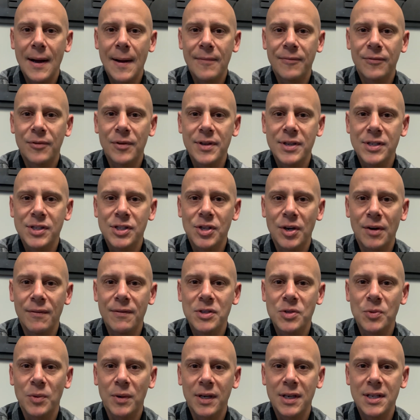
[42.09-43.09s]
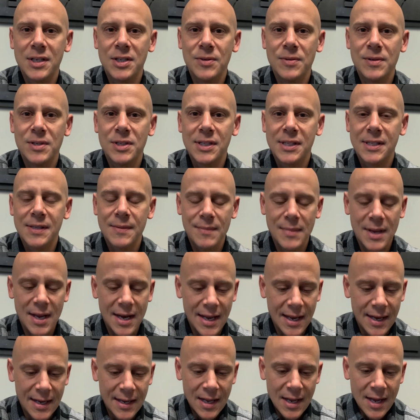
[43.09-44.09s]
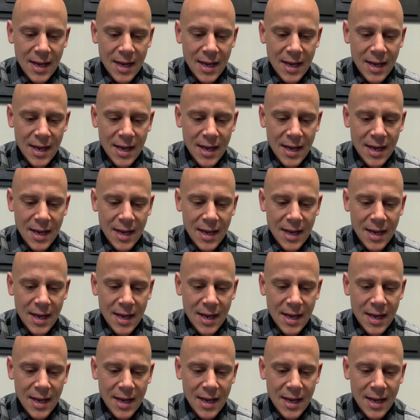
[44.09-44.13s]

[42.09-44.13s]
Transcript: for the service we're going to do in just a minute.